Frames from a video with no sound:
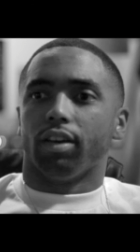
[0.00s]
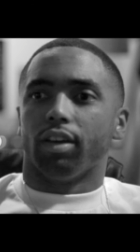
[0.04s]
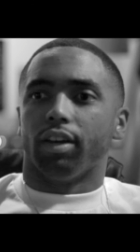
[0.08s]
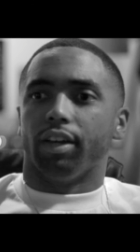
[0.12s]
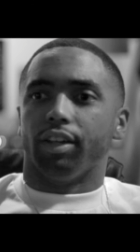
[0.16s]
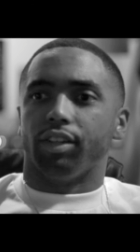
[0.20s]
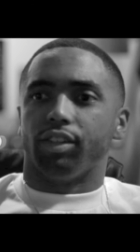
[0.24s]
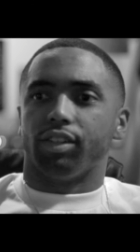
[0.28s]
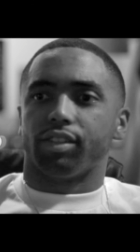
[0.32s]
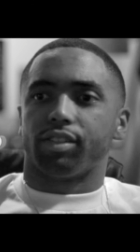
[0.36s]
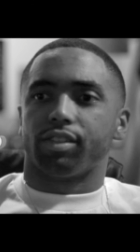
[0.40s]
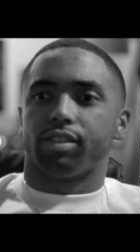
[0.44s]

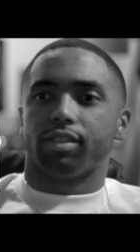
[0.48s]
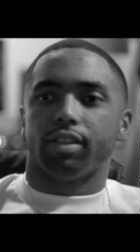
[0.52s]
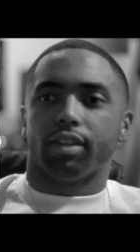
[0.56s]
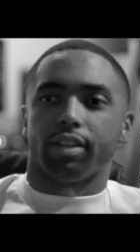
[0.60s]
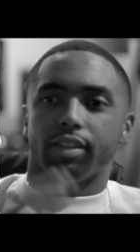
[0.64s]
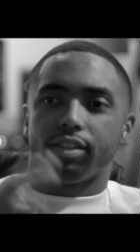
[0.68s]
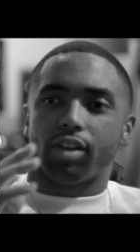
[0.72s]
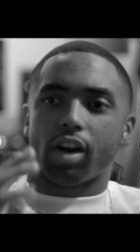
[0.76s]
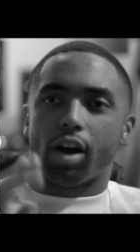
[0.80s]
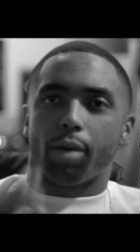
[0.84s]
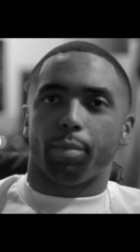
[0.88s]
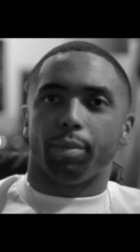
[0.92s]
It
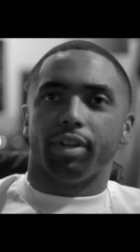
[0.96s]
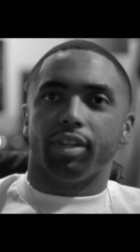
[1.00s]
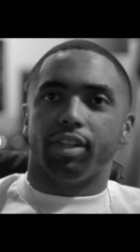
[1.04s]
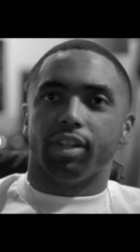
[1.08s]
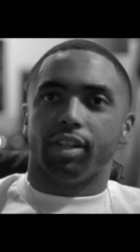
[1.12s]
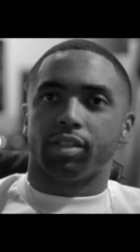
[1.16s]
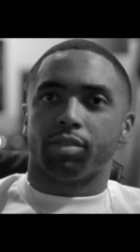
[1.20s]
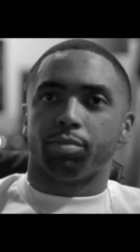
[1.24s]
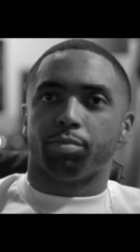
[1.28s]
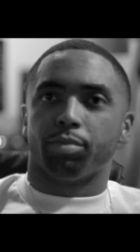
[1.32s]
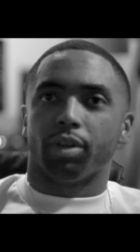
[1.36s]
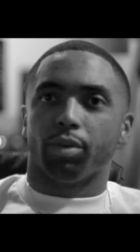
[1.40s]
taught me
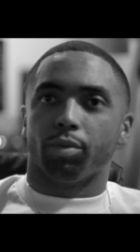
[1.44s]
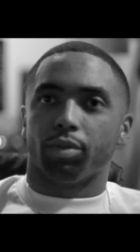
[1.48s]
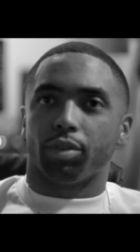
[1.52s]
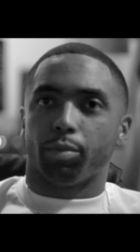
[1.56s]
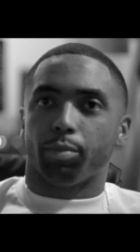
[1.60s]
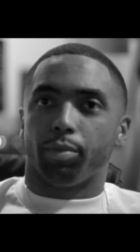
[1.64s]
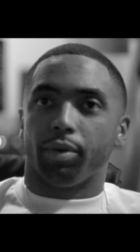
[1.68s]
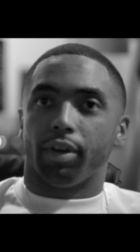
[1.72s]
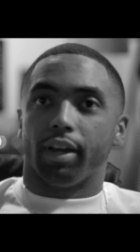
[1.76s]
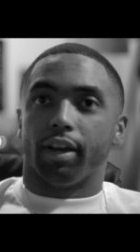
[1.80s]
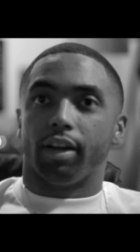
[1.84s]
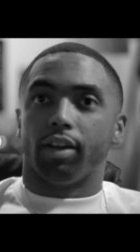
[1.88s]
discipline
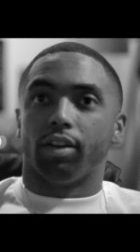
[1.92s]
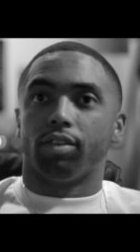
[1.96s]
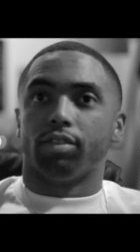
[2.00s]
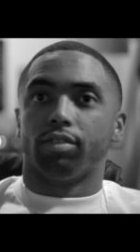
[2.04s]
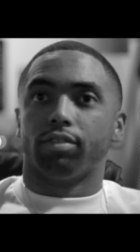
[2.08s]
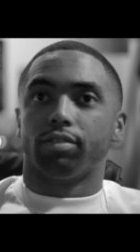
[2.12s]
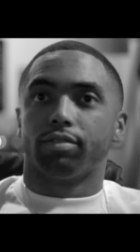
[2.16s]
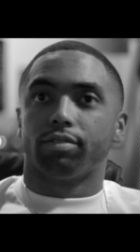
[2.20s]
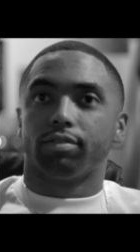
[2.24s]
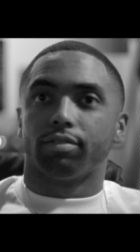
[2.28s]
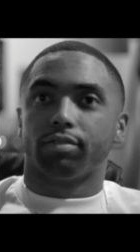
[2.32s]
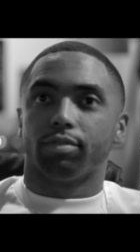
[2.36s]
with the piano,
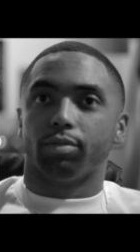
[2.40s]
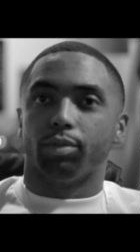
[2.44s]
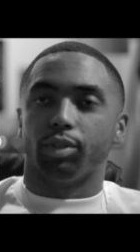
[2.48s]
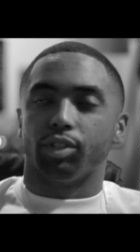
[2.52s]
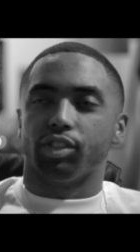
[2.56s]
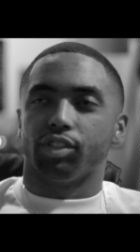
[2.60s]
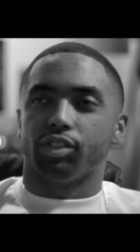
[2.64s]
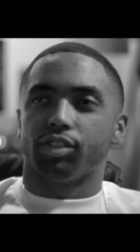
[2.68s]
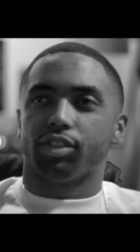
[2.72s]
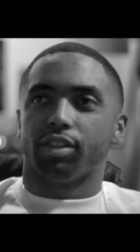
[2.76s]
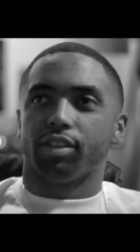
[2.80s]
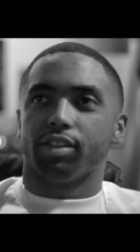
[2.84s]

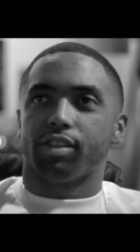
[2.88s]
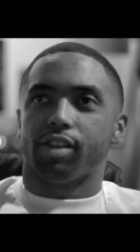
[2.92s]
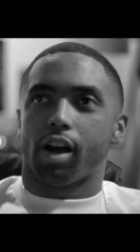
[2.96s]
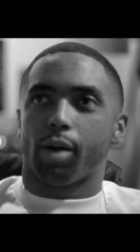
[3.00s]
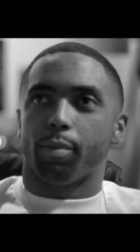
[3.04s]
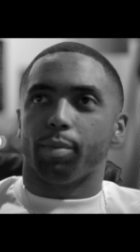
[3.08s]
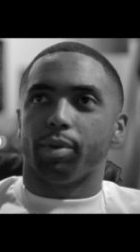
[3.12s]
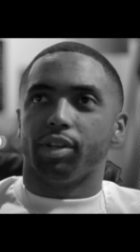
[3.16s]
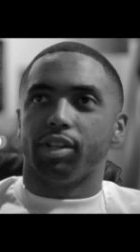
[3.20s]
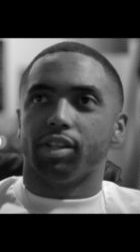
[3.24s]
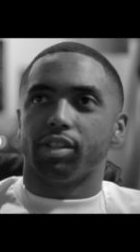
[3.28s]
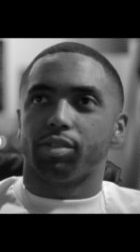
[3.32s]
which in turn
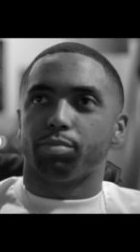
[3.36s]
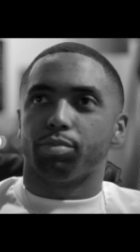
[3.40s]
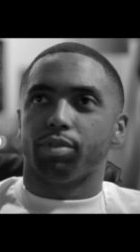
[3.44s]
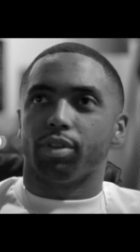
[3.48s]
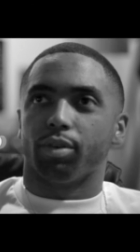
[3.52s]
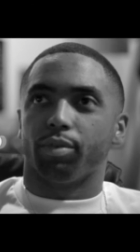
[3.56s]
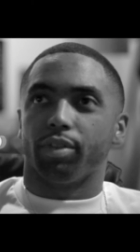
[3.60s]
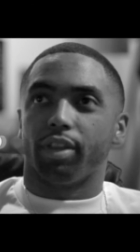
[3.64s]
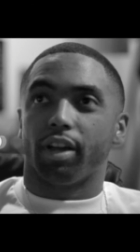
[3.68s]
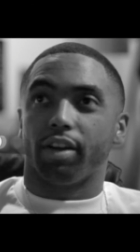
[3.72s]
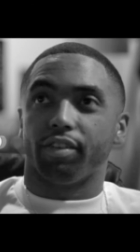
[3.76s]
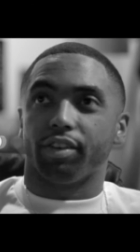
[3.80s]
taught me
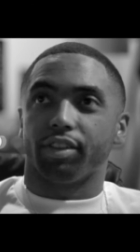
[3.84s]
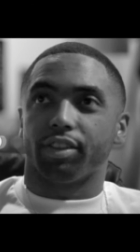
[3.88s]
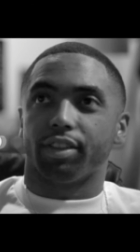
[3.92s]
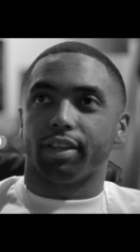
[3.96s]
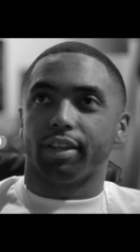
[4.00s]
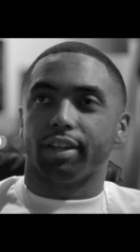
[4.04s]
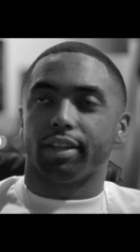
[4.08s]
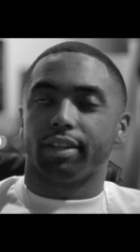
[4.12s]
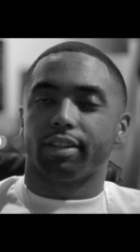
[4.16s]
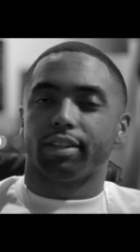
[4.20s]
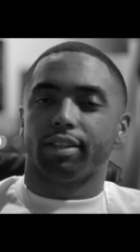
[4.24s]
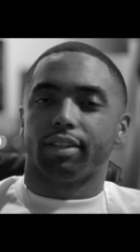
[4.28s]
discipline with
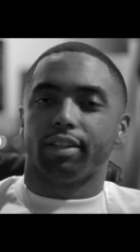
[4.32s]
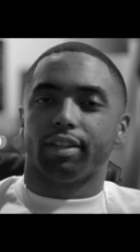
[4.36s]
everything,